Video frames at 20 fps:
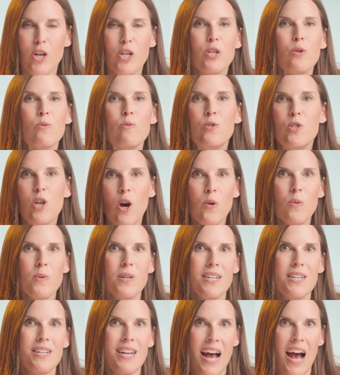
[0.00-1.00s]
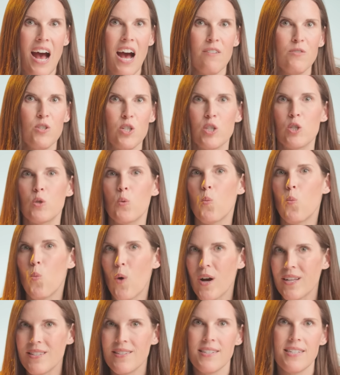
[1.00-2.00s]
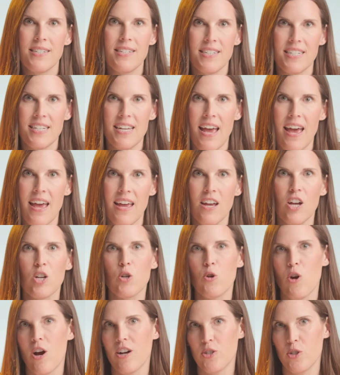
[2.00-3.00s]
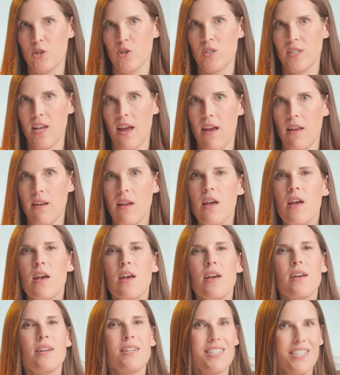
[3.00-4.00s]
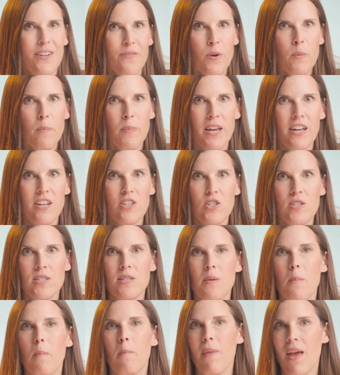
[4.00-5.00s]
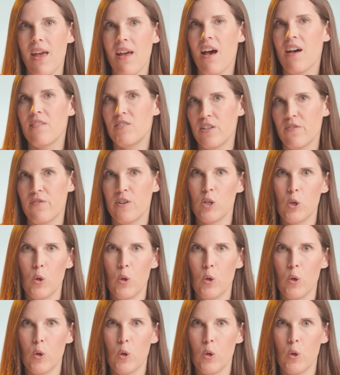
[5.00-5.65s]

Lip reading: you don't need to have just one CTA across your site. Different pages may have different